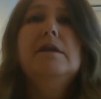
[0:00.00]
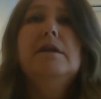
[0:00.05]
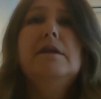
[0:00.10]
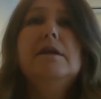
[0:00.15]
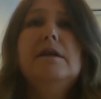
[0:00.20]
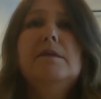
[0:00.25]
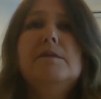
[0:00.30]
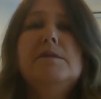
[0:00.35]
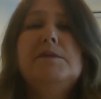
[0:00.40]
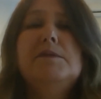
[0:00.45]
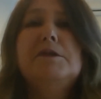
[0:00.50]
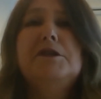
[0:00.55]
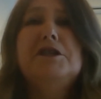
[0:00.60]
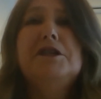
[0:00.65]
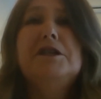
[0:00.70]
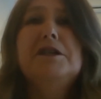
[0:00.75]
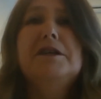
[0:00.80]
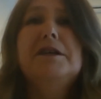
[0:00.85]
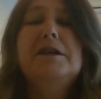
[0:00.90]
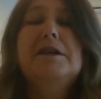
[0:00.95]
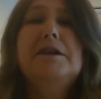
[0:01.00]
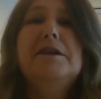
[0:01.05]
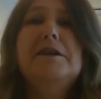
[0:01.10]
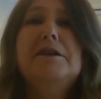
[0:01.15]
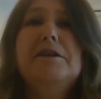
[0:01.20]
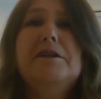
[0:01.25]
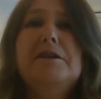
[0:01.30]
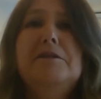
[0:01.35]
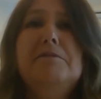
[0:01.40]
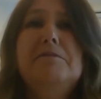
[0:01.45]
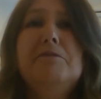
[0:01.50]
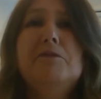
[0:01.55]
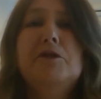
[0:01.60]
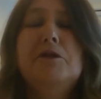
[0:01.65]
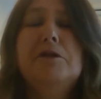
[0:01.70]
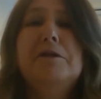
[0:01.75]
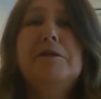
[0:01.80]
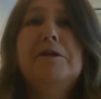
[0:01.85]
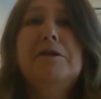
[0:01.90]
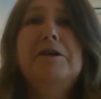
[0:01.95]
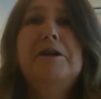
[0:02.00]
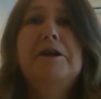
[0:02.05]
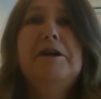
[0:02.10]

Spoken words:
Especially we're